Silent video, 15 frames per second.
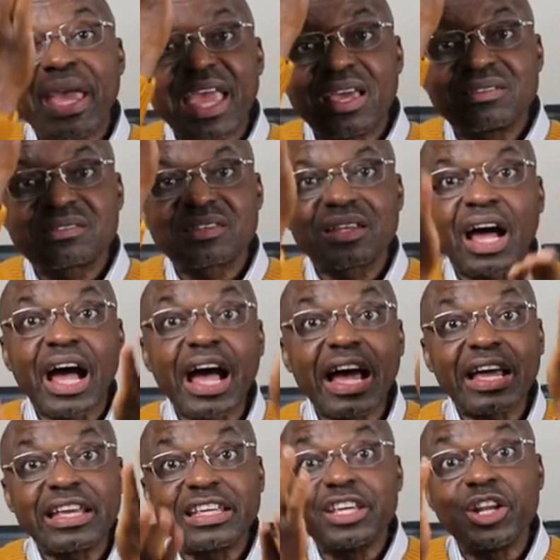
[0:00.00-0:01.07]
base,
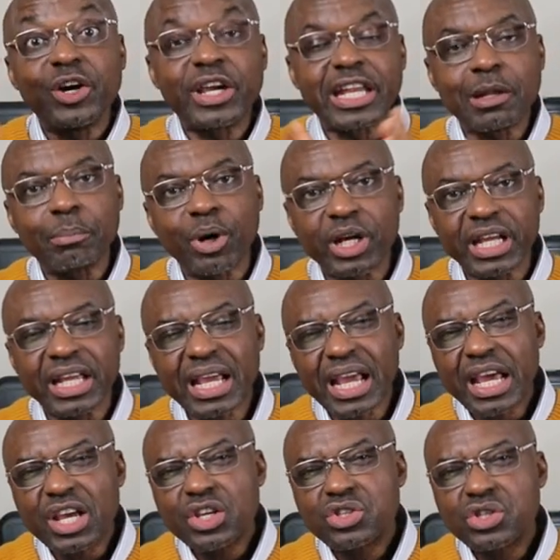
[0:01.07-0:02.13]
in the body.
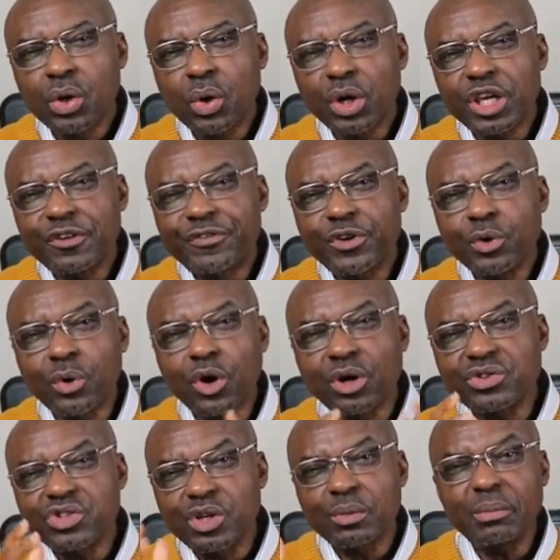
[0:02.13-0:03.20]
So if you
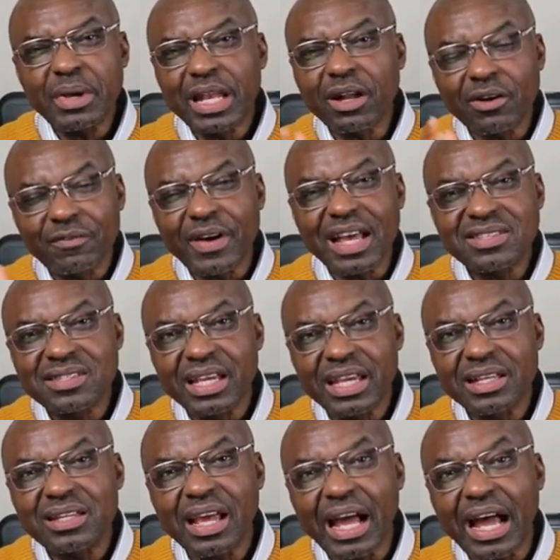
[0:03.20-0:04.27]
consume a lot of
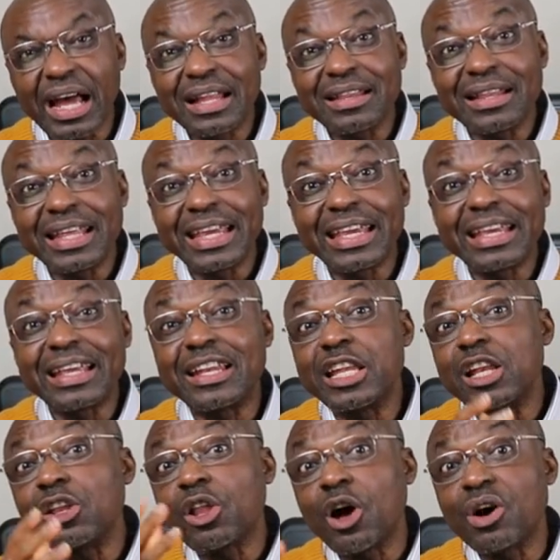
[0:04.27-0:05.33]
acid,
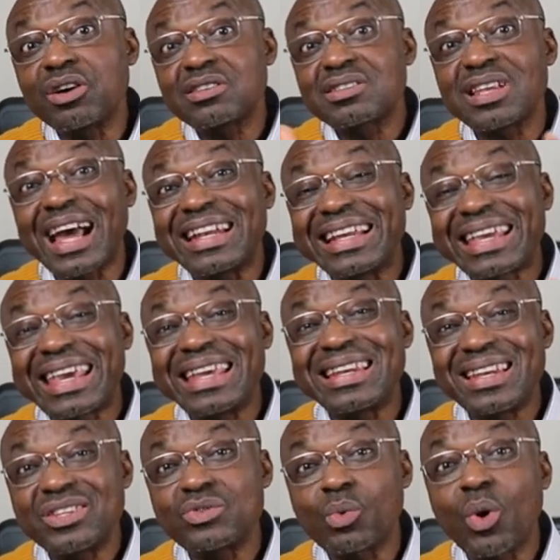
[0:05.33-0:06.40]
the lungs and the
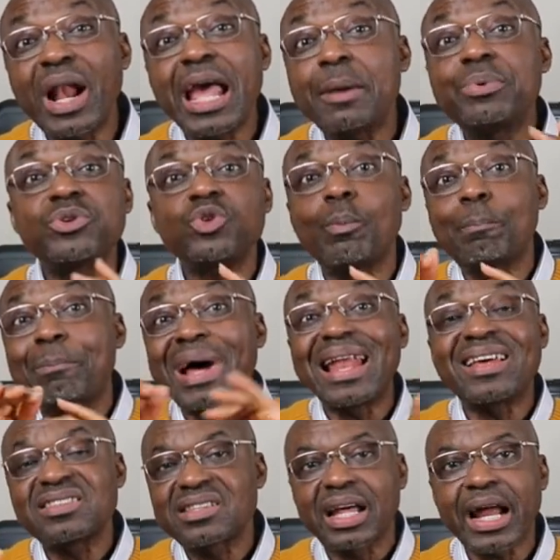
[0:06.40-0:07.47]
kidneys will help you to
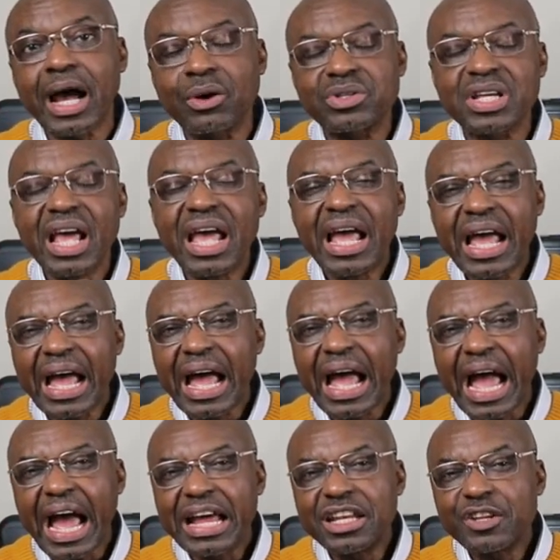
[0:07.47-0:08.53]
balance that out.
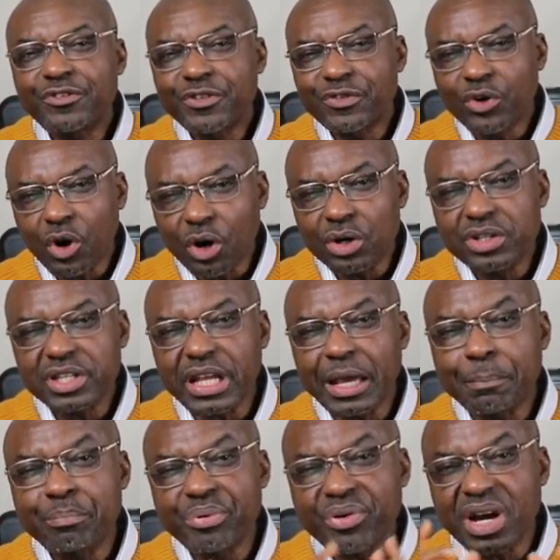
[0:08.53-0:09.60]
And if you've got
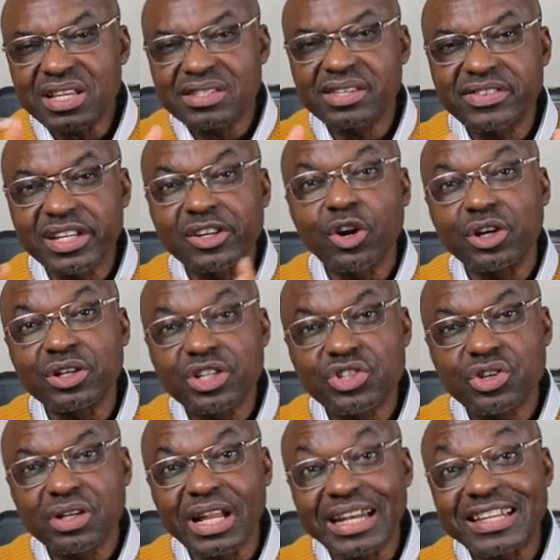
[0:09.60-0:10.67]
a pre-existing
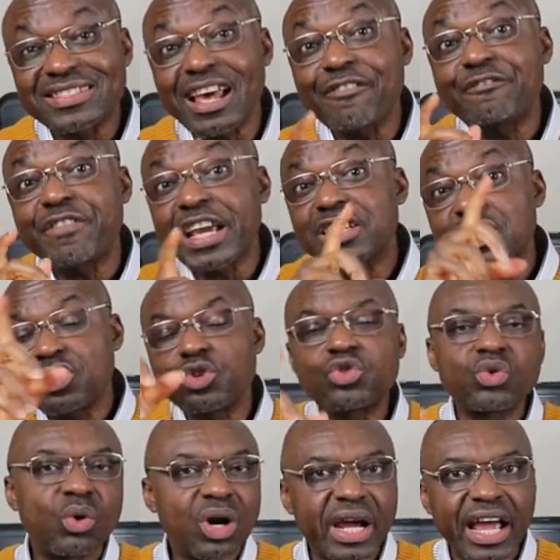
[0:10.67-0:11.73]
condition that is affecting
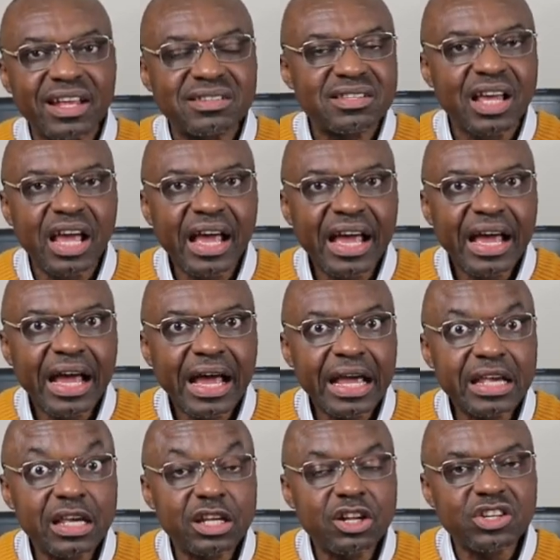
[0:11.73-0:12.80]
those two organs,
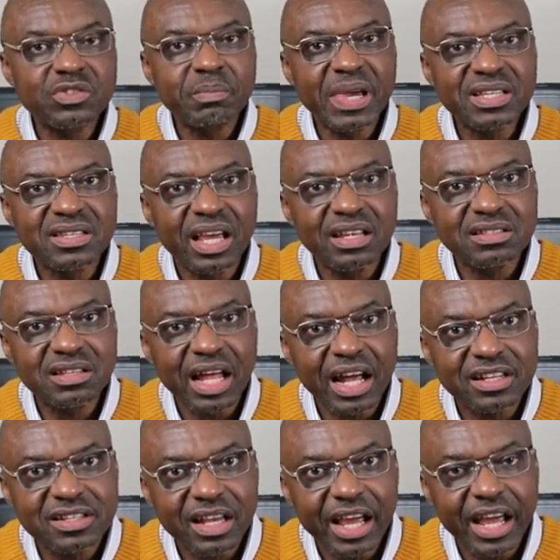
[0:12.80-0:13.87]
it does make sense
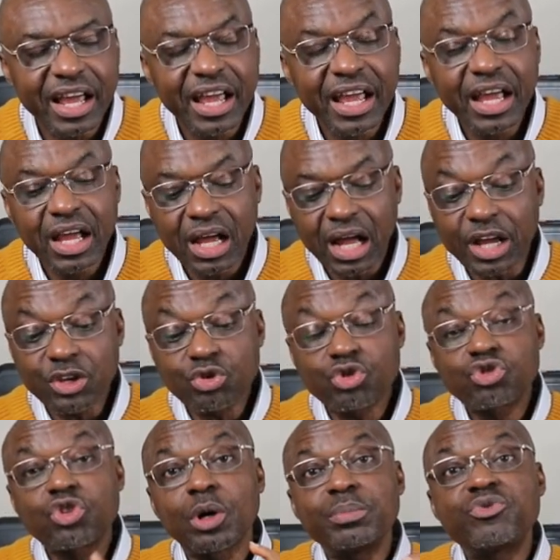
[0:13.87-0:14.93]
that you
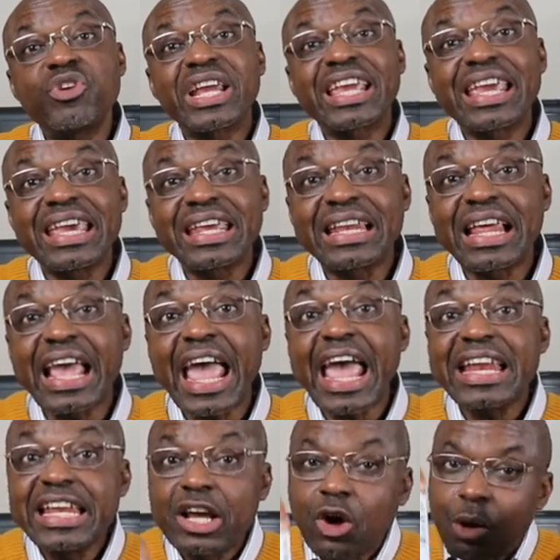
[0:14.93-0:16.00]
stop drinking
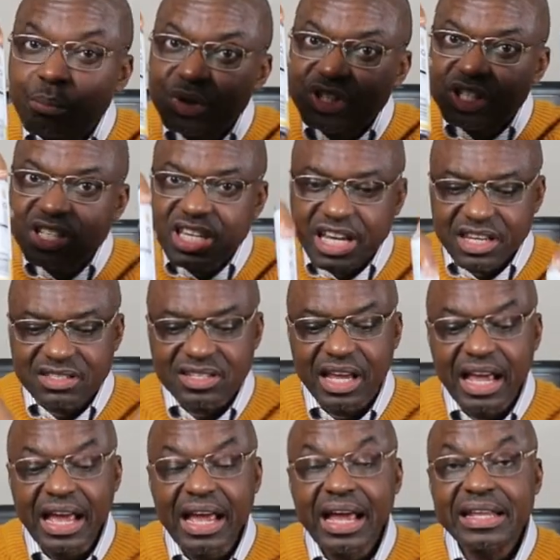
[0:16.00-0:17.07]
any kombucha teas.
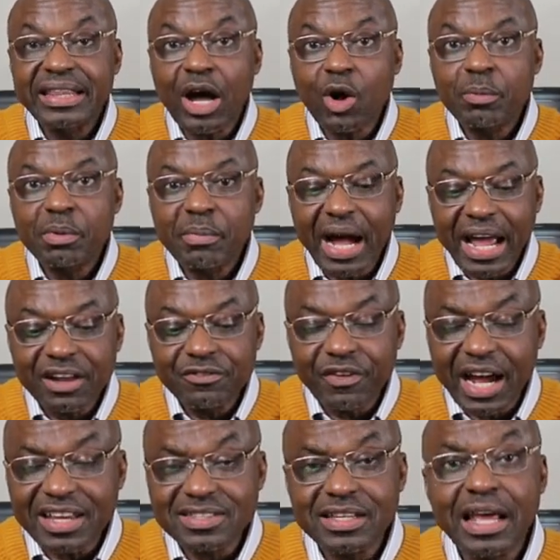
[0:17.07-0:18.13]
That would be my
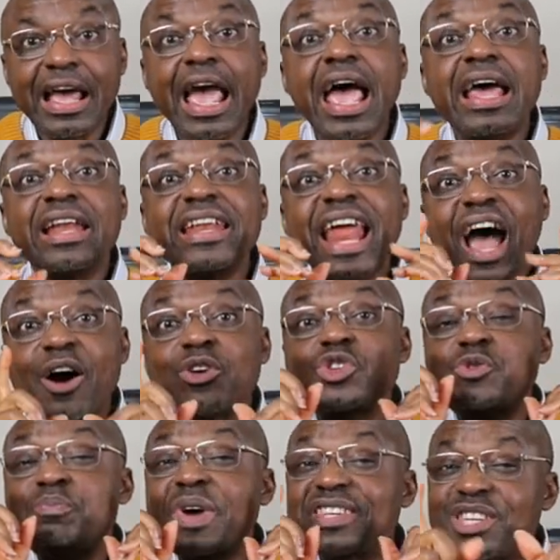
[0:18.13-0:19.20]
advice. Now,
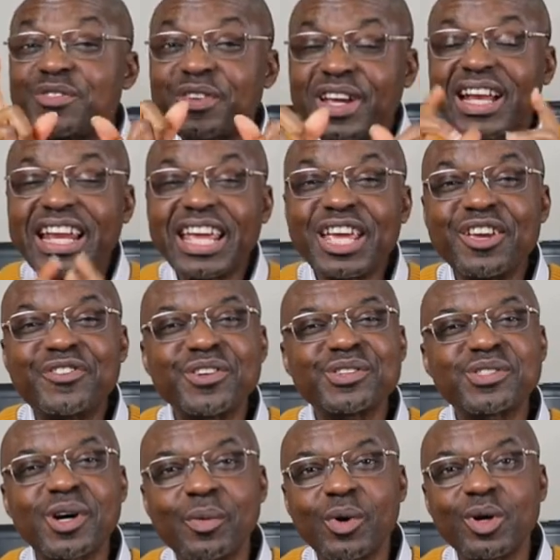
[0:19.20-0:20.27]
specifically, if you're
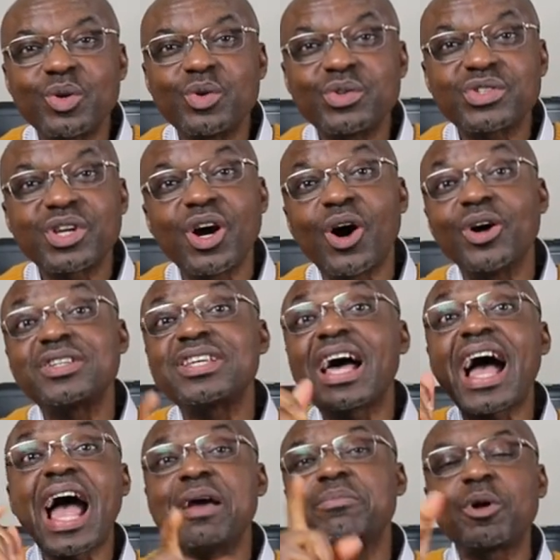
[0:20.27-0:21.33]
someone who's got
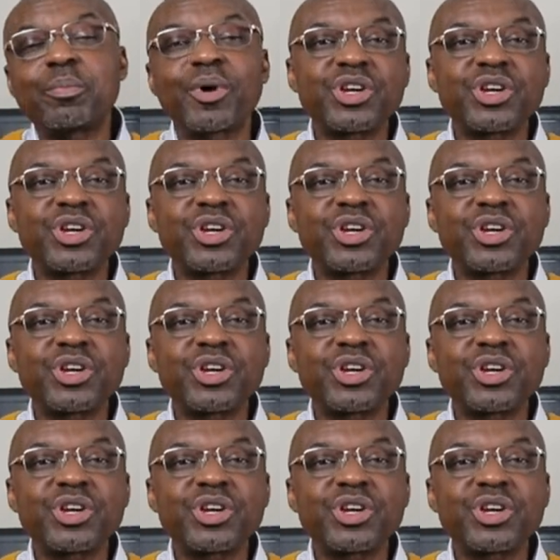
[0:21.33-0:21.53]
high blood